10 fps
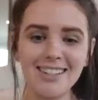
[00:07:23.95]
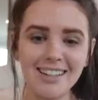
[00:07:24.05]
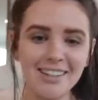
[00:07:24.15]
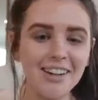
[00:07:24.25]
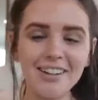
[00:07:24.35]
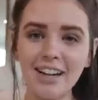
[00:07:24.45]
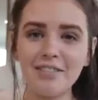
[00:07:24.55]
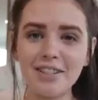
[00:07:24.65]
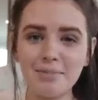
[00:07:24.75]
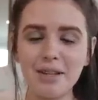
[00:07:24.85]
I don't know, I've
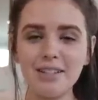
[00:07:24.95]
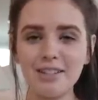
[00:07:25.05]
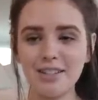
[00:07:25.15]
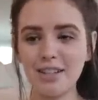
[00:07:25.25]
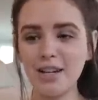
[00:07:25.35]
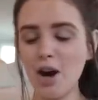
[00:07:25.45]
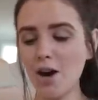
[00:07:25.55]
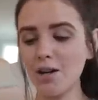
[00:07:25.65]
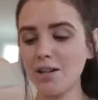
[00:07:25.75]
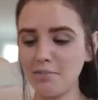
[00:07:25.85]
just been used to the
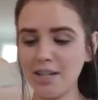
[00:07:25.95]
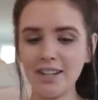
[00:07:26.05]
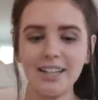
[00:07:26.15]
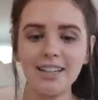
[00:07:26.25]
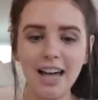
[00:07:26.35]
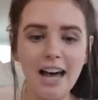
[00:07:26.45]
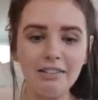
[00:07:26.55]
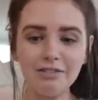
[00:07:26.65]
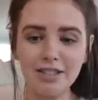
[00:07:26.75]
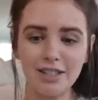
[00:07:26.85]
no period life
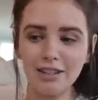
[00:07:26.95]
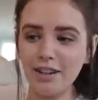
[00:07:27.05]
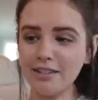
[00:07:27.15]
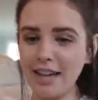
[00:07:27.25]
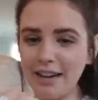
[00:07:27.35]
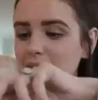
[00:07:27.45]
for so long now.